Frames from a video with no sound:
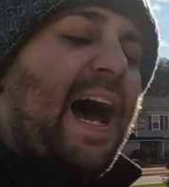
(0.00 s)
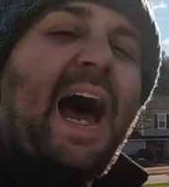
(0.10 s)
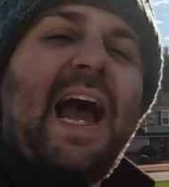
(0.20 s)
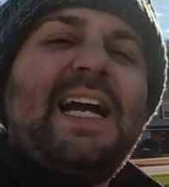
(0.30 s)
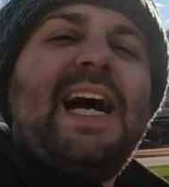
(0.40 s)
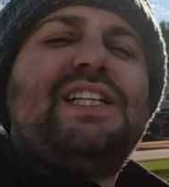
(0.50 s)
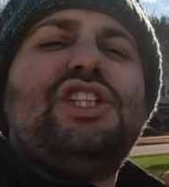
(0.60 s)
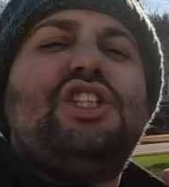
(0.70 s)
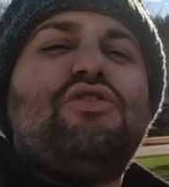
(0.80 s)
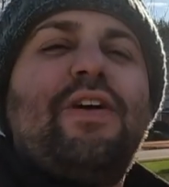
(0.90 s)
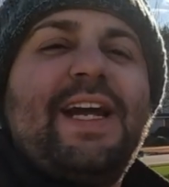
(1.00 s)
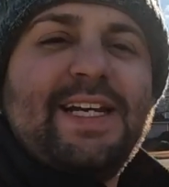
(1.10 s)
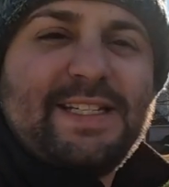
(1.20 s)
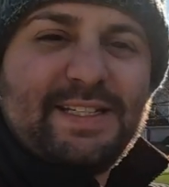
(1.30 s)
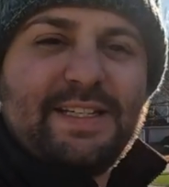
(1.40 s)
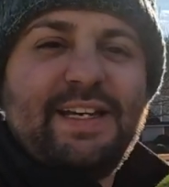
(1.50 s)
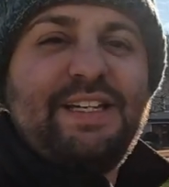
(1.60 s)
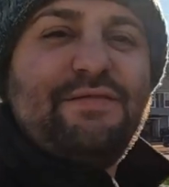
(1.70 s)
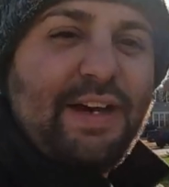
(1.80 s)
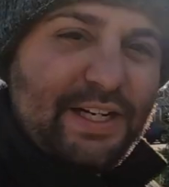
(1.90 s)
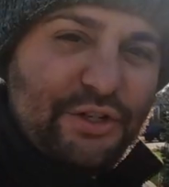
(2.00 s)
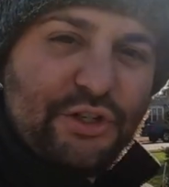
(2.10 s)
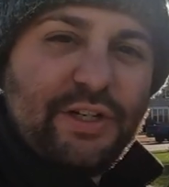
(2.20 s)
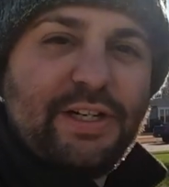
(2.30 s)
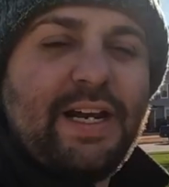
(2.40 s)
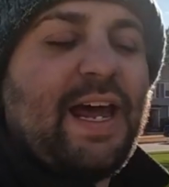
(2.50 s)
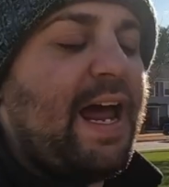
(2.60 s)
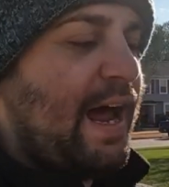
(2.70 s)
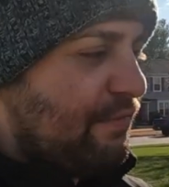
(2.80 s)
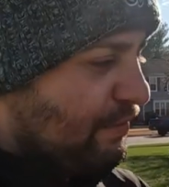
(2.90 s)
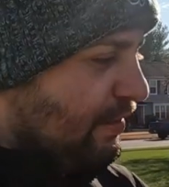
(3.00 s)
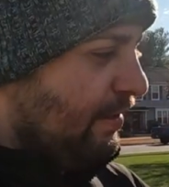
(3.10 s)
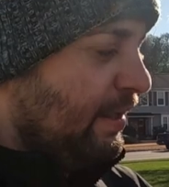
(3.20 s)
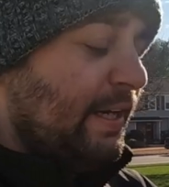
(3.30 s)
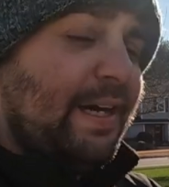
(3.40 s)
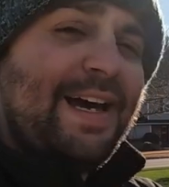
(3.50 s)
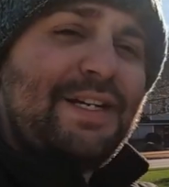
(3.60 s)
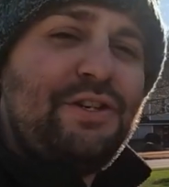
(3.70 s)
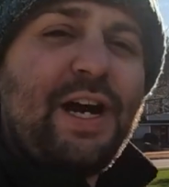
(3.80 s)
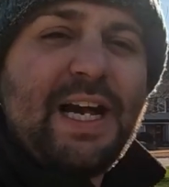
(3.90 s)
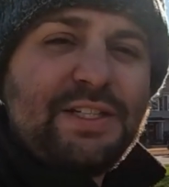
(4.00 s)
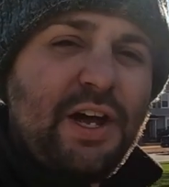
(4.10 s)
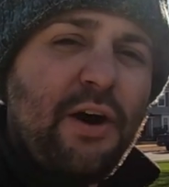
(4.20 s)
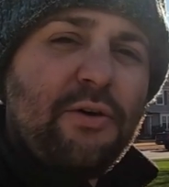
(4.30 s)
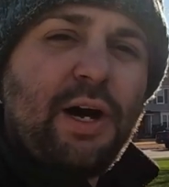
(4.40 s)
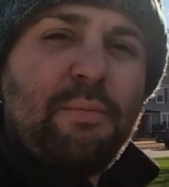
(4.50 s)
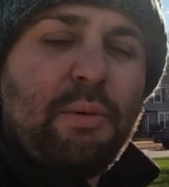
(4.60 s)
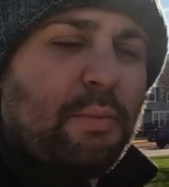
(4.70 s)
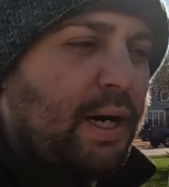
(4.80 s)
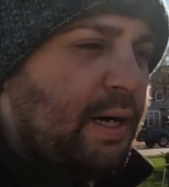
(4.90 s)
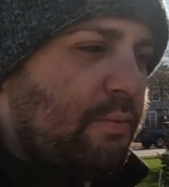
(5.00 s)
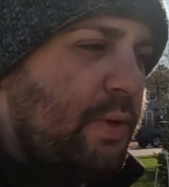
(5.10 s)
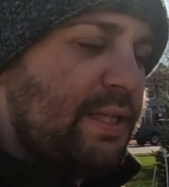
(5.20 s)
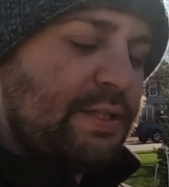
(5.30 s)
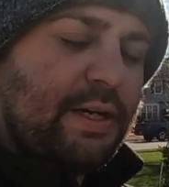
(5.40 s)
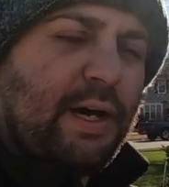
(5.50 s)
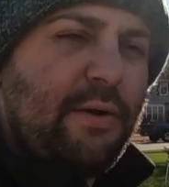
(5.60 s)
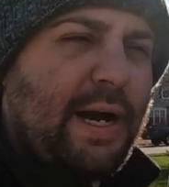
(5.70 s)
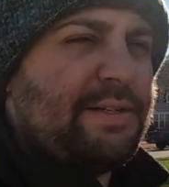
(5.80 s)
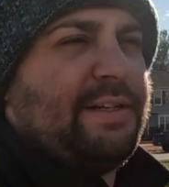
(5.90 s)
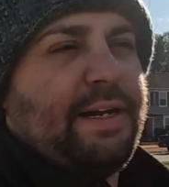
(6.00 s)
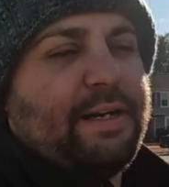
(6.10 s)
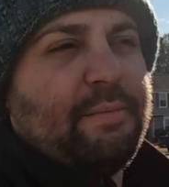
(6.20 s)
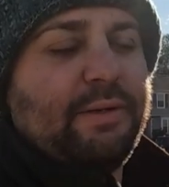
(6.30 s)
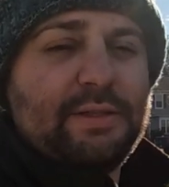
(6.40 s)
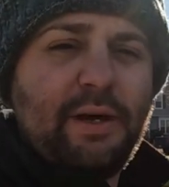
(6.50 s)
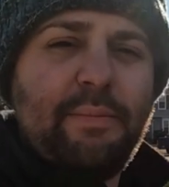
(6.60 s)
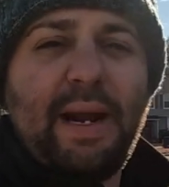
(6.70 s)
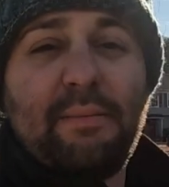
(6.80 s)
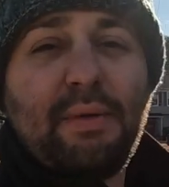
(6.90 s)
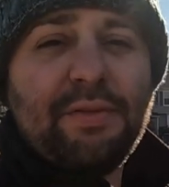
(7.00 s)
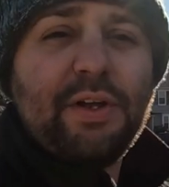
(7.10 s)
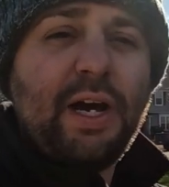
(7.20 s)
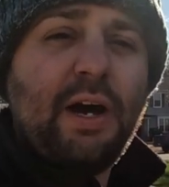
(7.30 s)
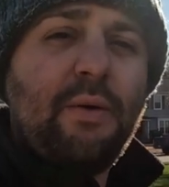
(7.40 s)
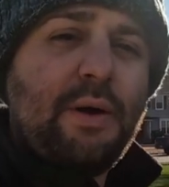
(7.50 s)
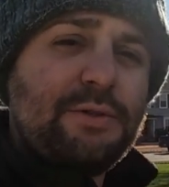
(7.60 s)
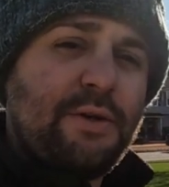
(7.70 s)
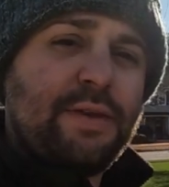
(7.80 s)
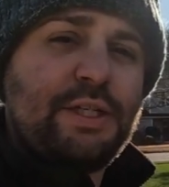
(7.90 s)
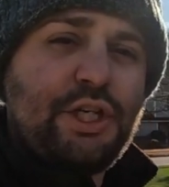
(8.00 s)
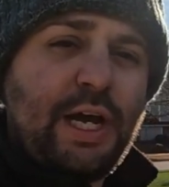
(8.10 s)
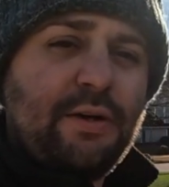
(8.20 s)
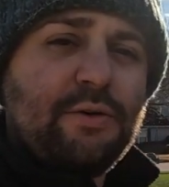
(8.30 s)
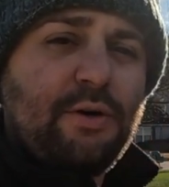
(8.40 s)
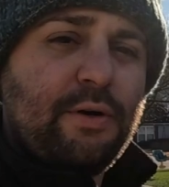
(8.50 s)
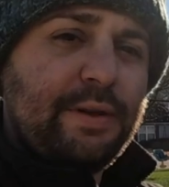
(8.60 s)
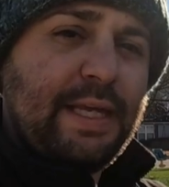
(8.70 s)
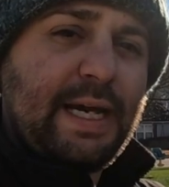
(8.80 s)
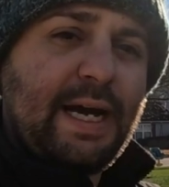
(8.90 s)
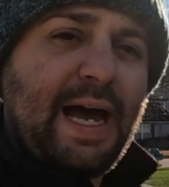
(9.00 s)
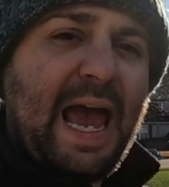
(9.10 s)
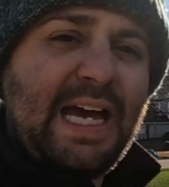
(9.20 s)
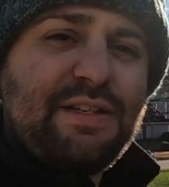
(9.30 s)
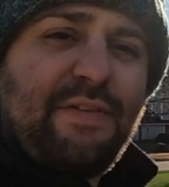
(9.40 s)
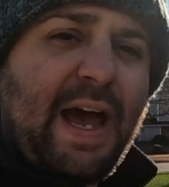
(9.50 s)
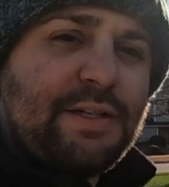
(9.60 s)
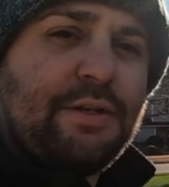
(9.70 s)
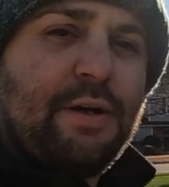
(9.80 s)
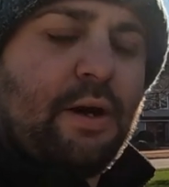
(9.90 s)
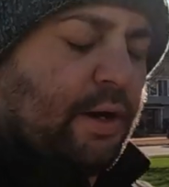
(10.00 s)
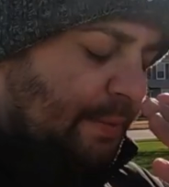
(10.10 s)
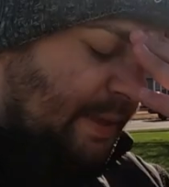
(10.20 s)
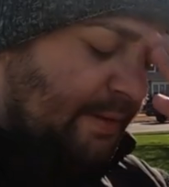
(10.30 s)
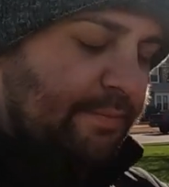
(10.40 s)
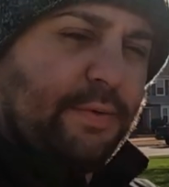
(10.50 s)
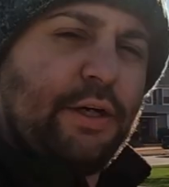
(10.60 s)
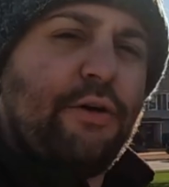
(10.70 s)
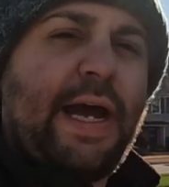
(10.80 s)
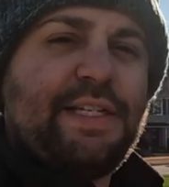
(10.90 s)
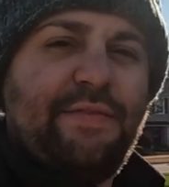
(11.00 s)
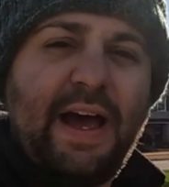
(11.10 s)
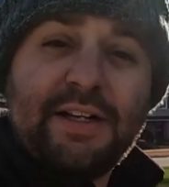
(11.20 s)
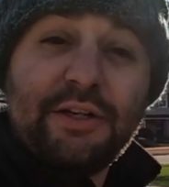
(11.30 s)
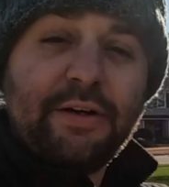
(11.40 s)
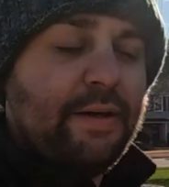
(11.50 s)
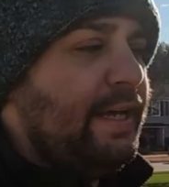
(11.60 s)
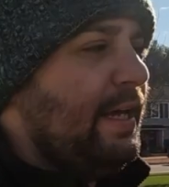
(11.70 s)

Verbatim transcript: I got the greatest invention ever. As you guys know, a couple uh, weeks ago, actually not a couple weeks ago, about a month ago, I was on the channel called the uh, Ass Factor, uh, I mean the Grass Factor,